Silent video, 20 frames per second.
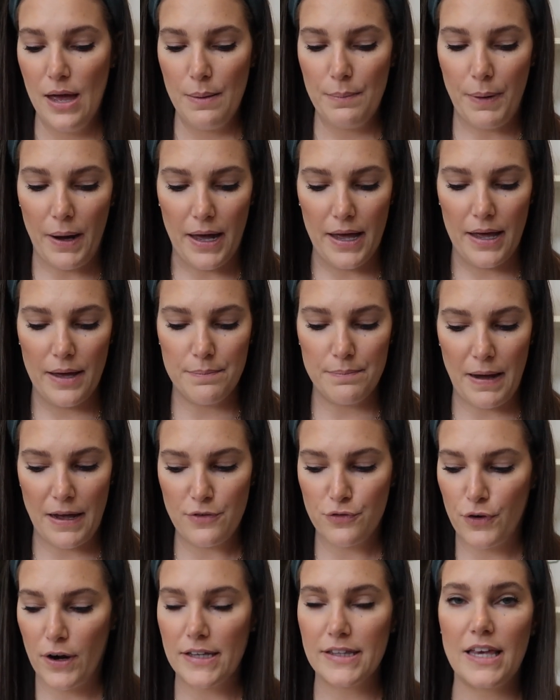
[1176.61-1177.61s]
But my
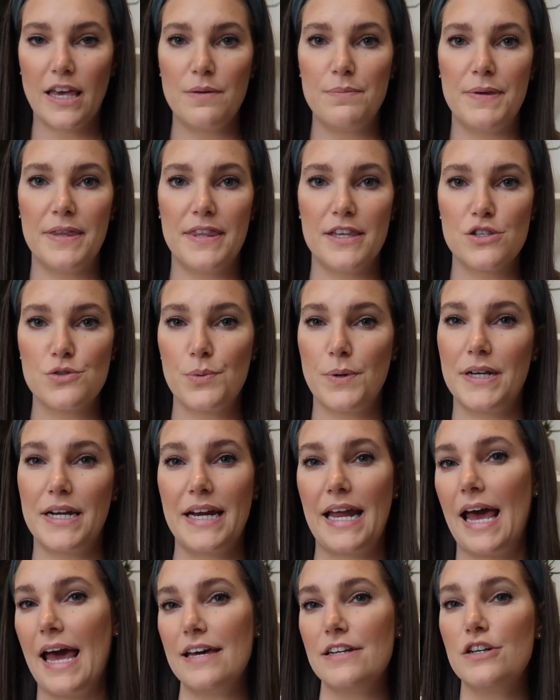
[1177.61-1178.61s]
friend gave me this one
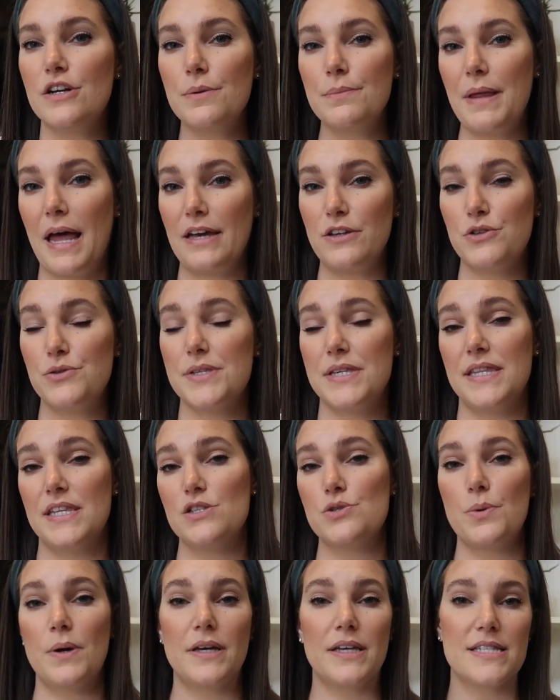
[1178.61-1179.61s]
and I ended up not using
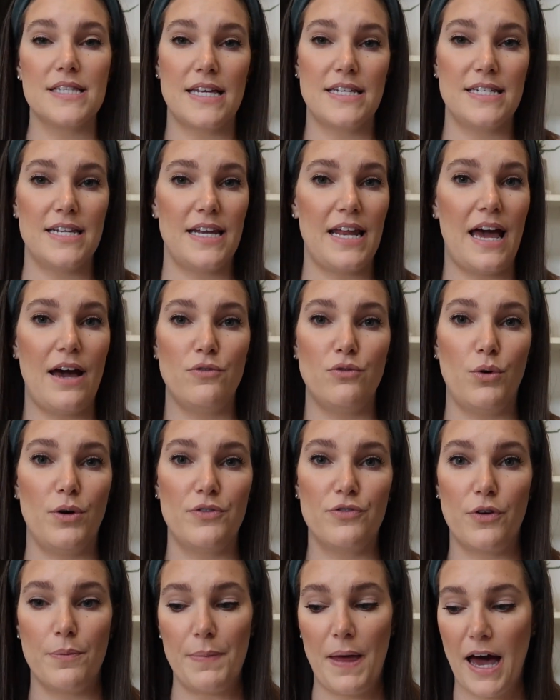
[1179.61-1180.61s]
this one because I did have one
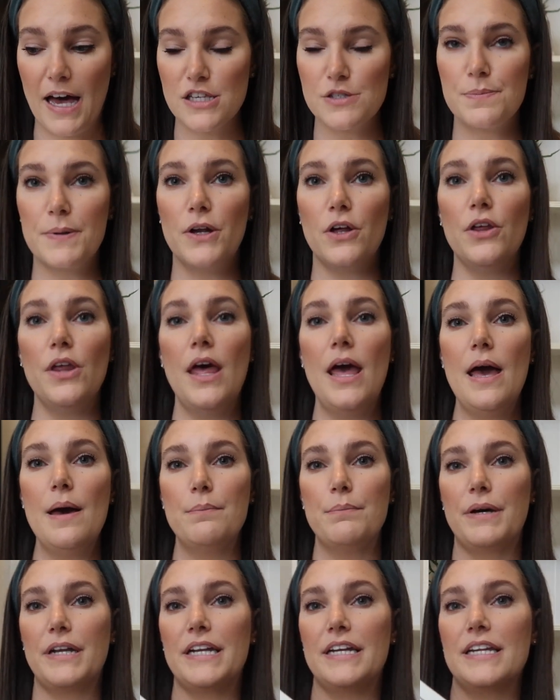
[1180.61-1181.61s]
from the hospital,
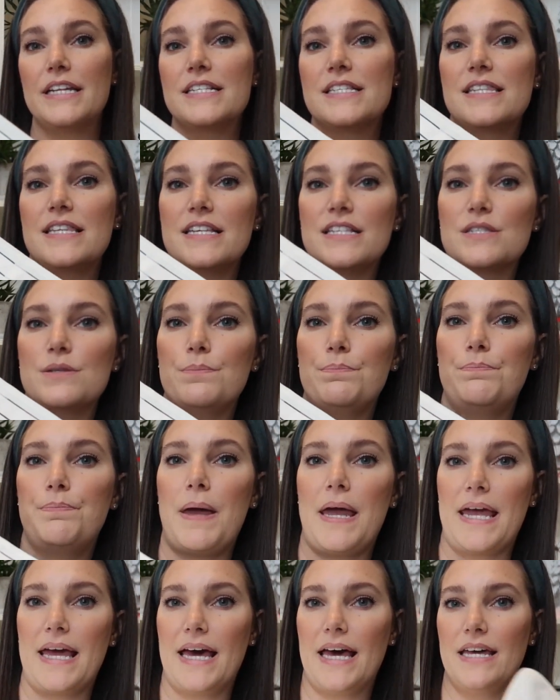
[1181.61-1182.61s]
but it is this
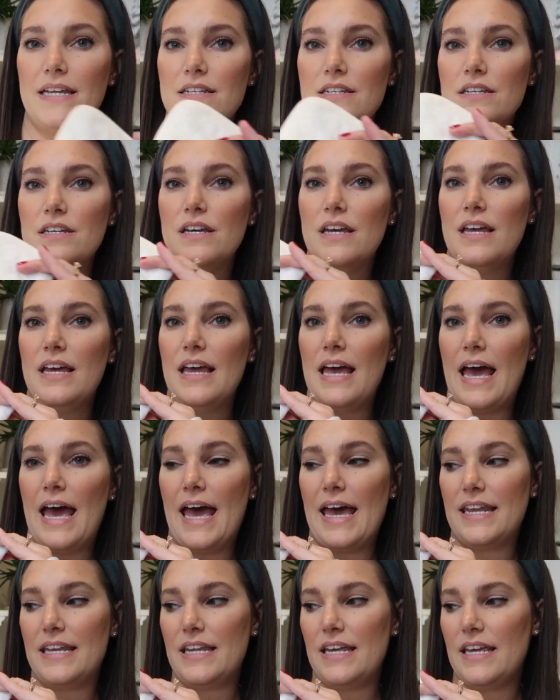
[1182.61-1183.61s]
band
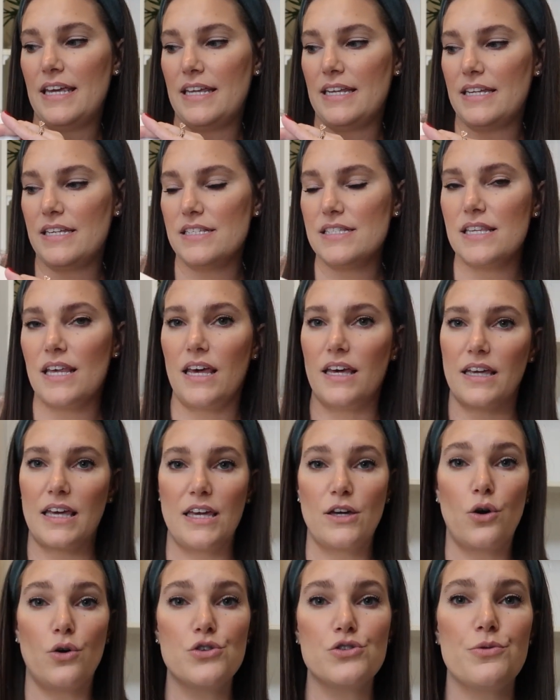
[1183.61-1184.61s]
and it is like,
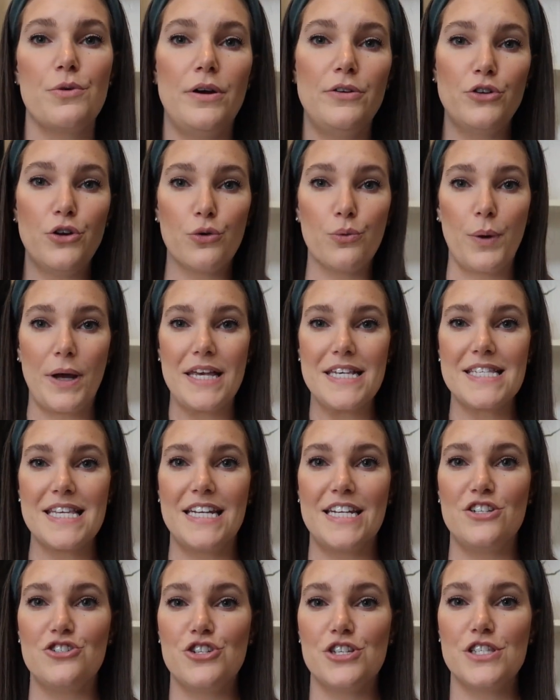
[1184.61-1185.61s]
it goes around your waist
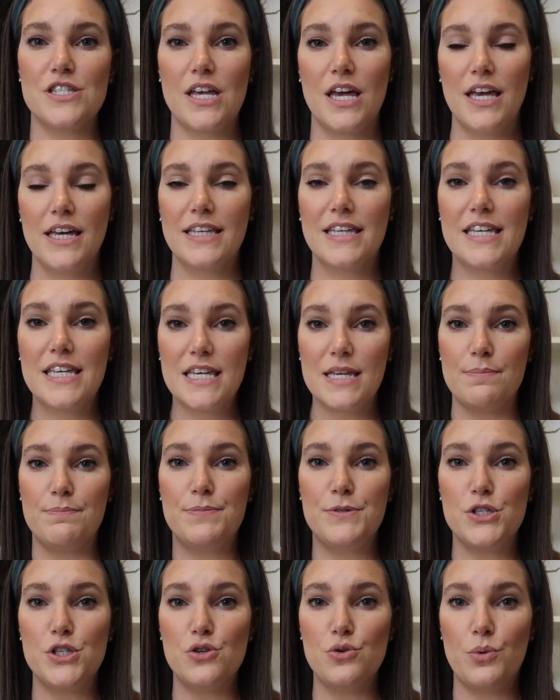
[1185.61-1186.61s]
and it just
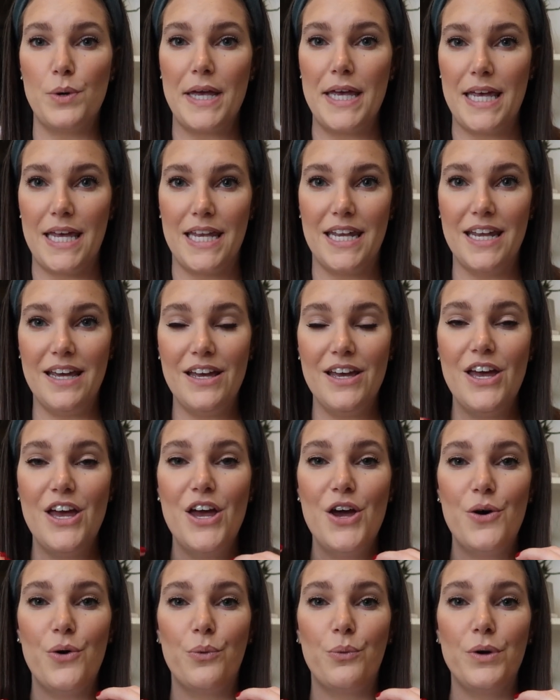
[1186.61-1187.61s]
keeps you in
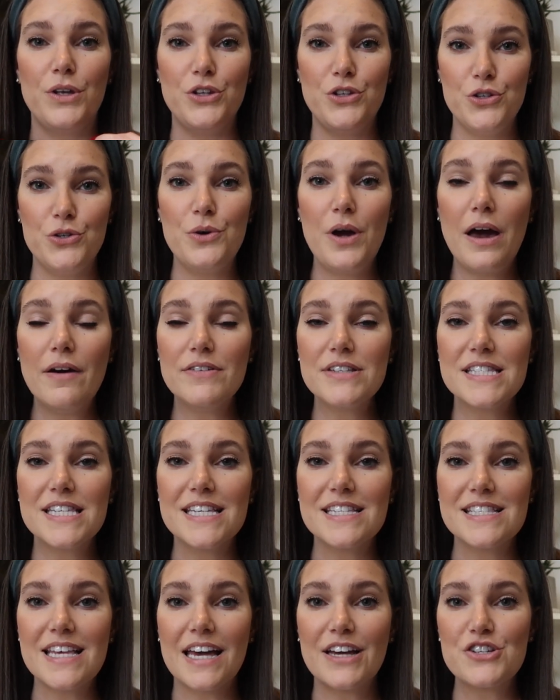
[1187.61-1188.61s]
when you have a
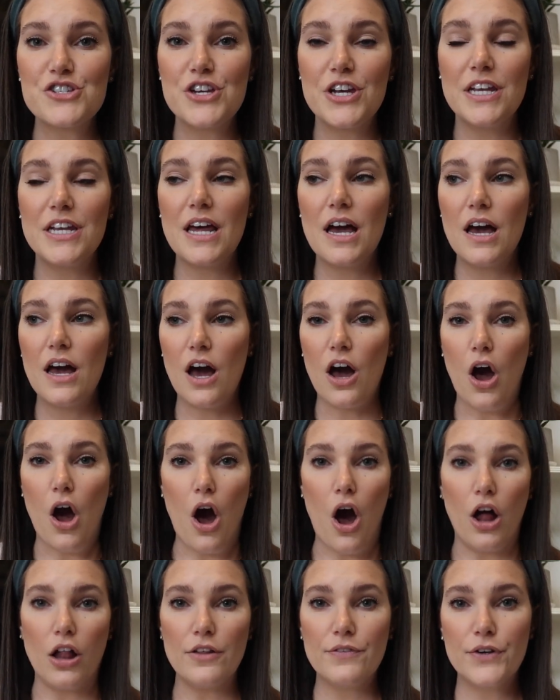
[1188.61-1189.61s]
C-section,
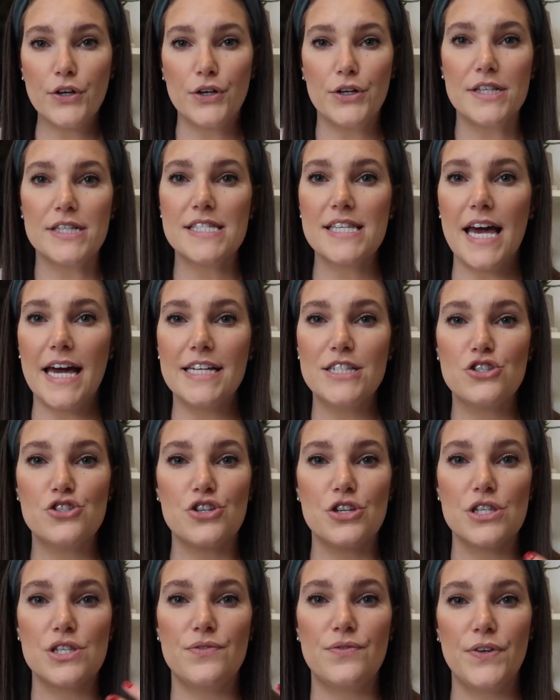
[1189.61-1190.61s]
all of your insides
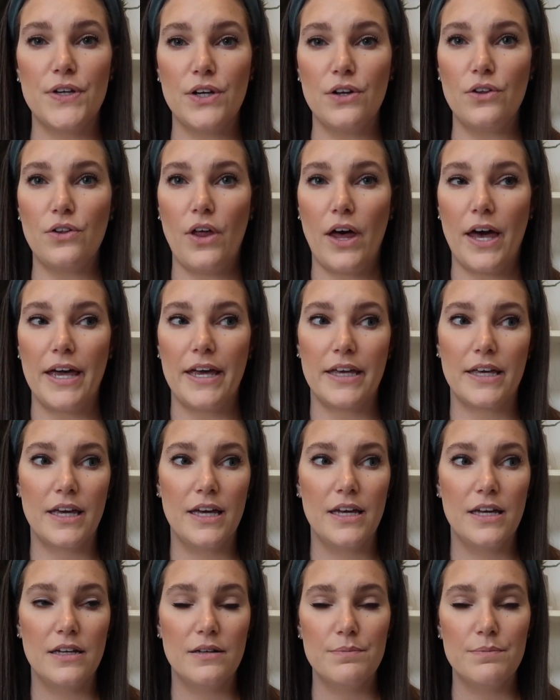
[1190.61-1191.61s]
just feel like
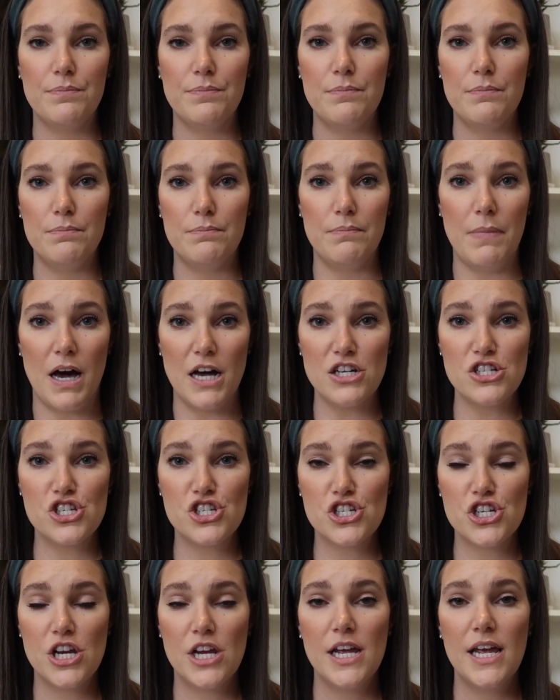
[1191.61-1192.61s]

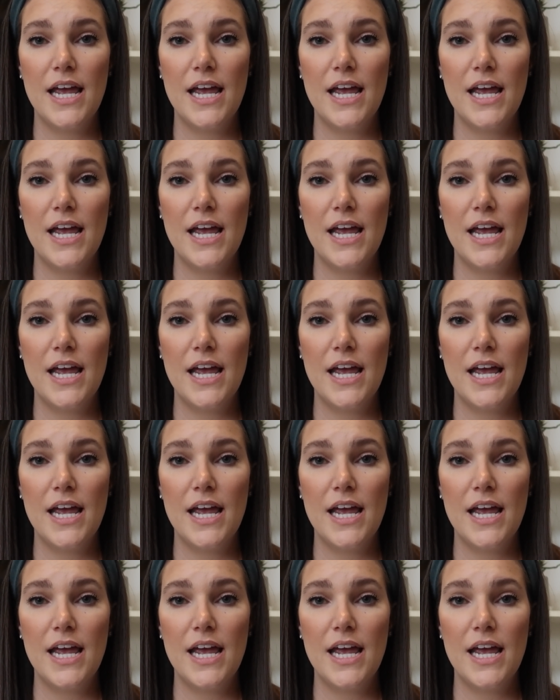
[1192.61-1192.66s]
mush.